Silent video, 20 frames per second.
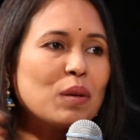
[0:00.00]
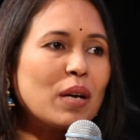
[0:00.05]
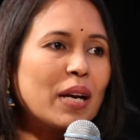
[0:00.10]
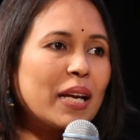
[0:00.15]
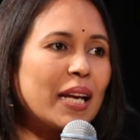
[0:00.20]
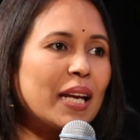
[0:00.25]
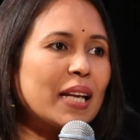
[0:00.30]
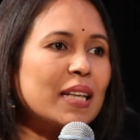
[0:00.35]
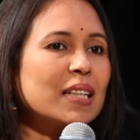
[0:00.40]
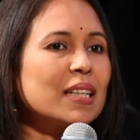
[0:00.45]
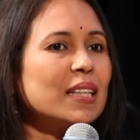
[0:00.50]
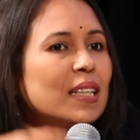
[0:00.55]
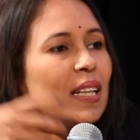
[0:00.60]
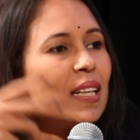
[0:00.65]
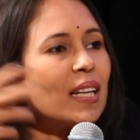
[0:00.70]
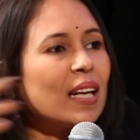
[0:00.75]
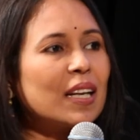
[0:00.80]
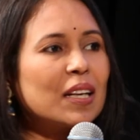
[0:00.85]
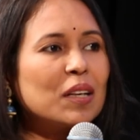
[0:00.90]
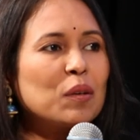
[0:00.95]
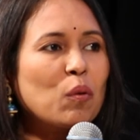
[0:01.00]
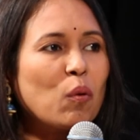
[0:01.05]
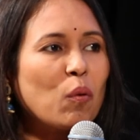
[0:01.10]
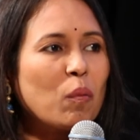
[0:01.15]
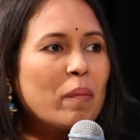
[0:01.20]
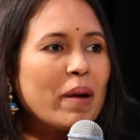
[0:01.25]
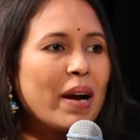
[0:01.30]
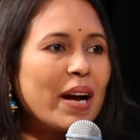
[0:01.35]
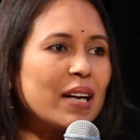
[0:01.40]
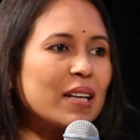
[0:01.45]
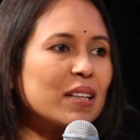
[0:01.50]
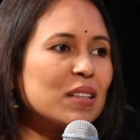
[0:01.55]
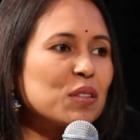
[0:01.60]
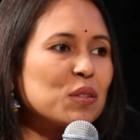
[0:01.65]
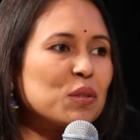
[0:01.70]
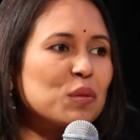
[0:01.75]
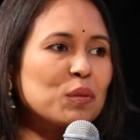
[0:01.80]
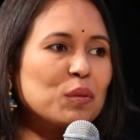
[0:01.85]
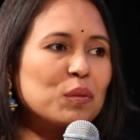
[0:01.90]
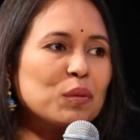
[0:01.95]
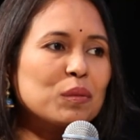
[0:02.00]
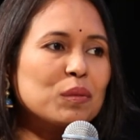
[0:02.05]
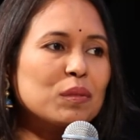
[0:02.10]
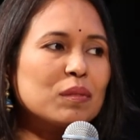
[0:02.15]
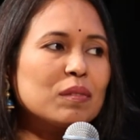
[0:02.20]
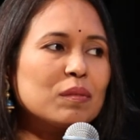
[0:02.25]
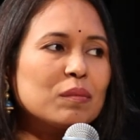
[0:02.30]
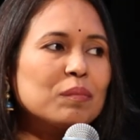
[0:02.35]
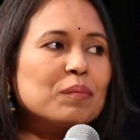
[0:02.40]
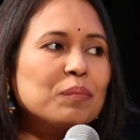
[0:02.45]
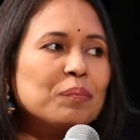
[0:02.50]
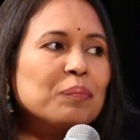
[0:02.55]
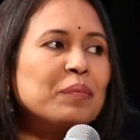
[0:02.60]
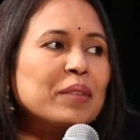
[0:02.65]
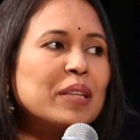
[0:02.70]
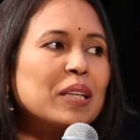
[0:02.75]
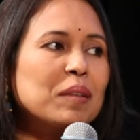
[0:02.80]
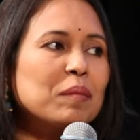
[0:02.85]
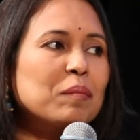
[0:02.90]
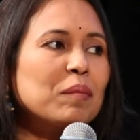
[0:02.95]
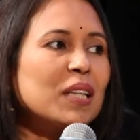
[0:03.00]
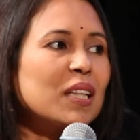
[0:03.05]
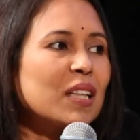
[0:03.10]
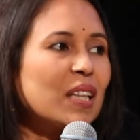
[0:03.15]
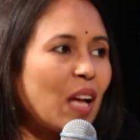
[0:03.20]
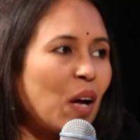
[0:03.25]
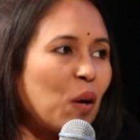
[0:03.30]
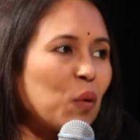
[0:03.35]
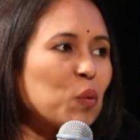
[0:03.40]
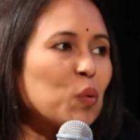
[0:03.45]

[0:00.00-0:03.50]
I edit and I go back. So, but now